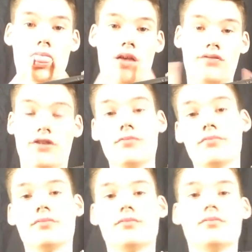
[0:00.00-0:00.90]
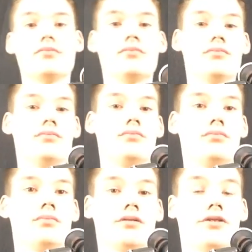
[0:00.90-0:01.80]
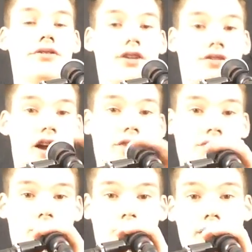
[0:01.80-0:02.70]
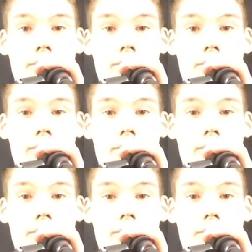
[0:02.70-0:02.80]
See? Your tongue's actually more